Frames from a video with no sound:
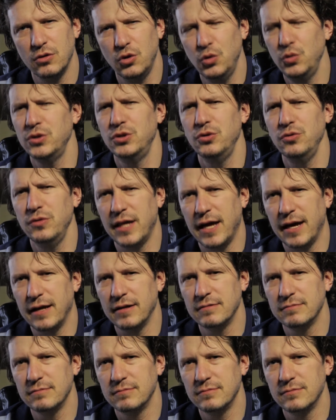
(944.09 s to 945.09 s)
who would do
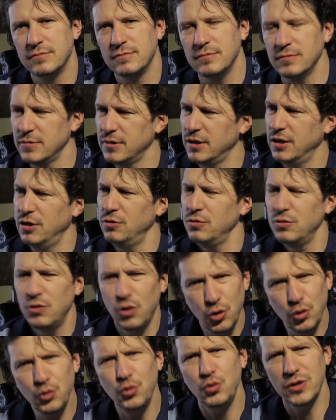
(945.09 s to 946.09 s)
that?
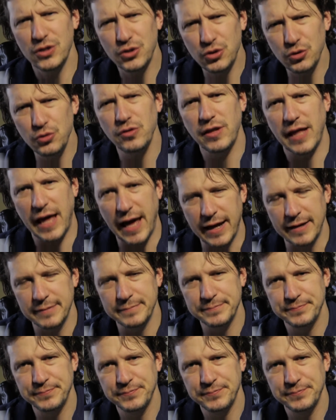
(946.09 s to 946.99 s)
Who would do that?